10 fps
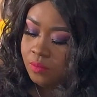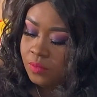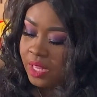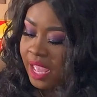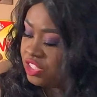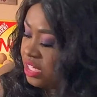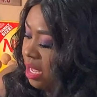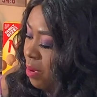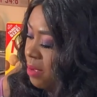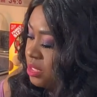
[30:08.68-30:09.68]
actually
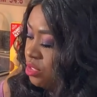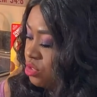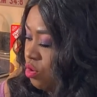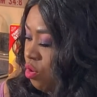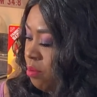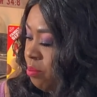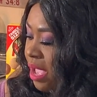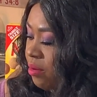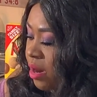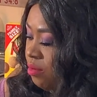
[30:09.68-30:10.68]
got popsicles on
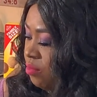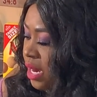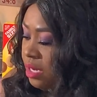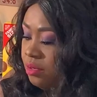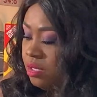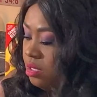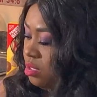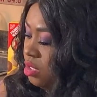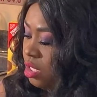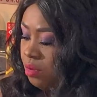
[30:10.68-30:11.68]
background, right?
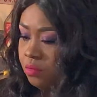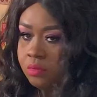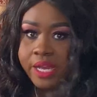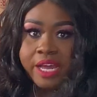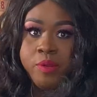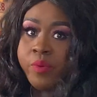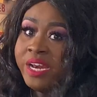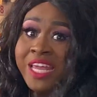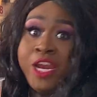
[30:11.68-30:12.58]
You know, I gotta be ready at